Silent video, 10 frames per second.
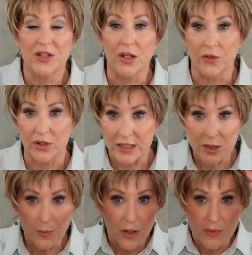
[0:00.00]
So there
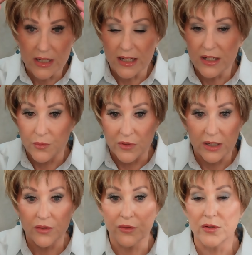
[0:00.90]
is permatease
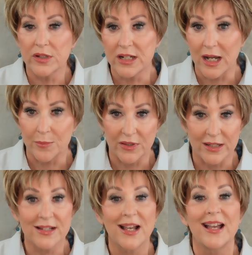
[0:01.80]
running through the top of
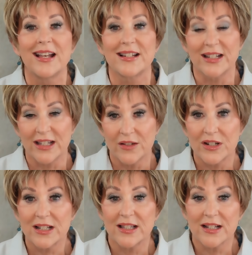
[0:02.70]
this to give
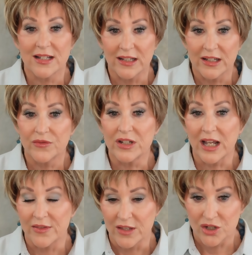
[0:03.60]
us this lift
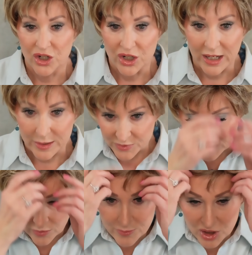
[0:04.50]
and this shape.
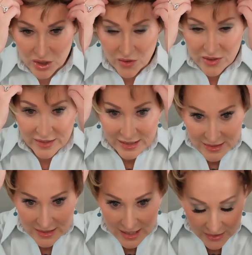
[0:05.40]
So let me show you the
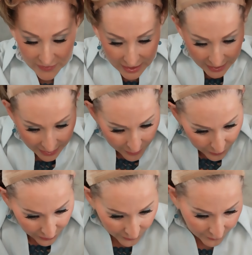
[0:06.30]
inside of the cap.